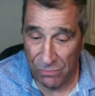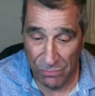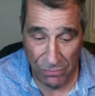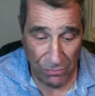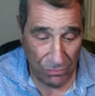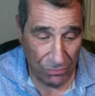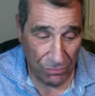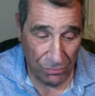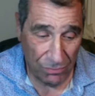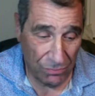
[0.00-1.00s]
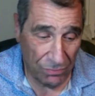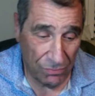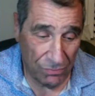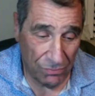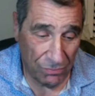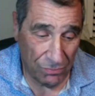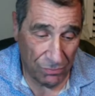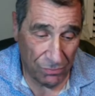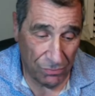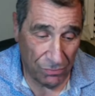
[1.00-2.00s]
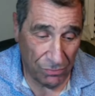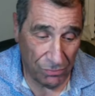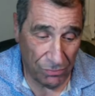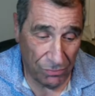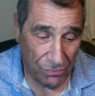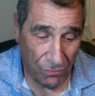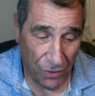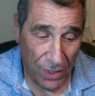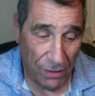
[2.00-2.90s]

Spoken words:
(silent)